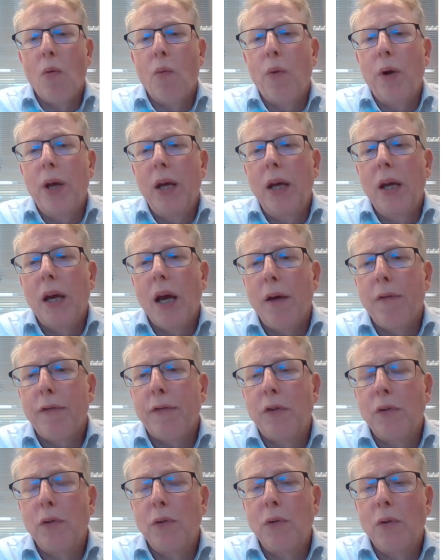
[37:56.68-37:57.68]
we
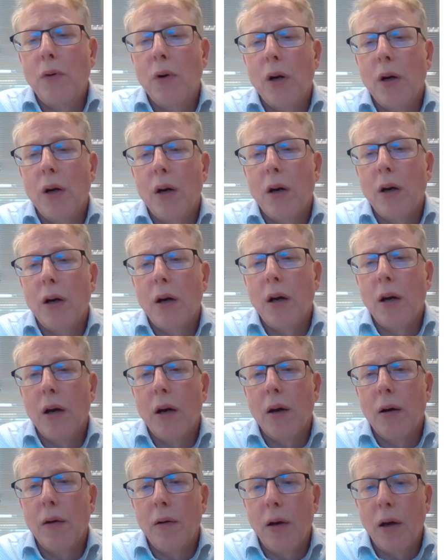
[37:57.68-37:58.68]
have
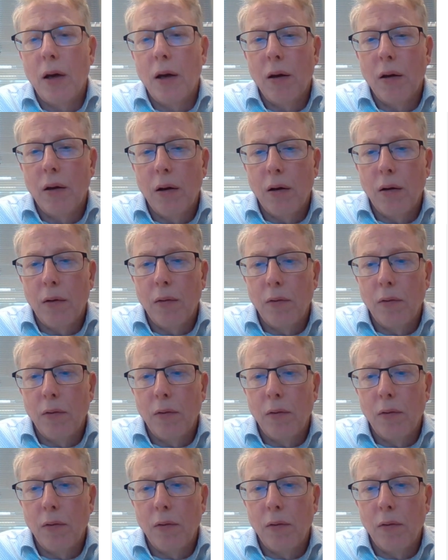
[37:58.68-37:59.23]
to